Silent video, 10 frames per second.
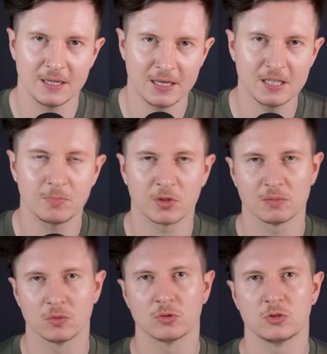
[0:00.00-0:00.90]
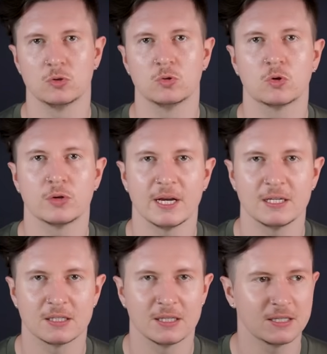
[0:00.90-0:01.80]
is possible to
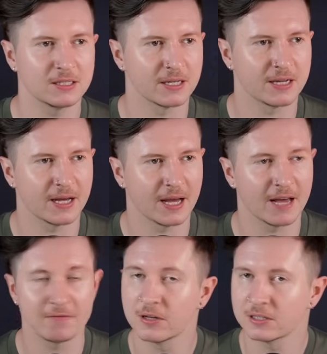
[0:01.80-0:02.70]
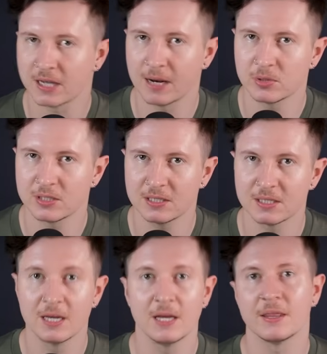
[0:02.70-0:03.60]
create things that have celebrities,
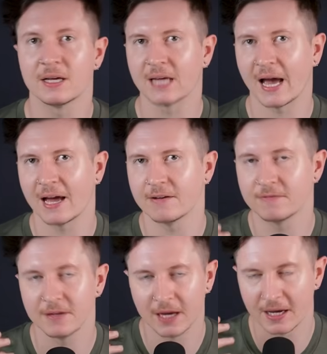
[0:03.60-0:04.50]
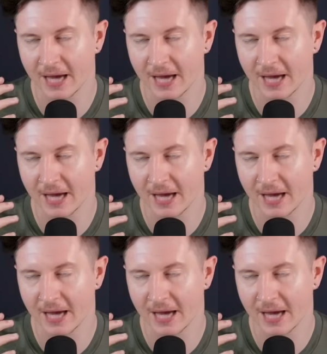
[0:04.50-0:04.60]
that have uh,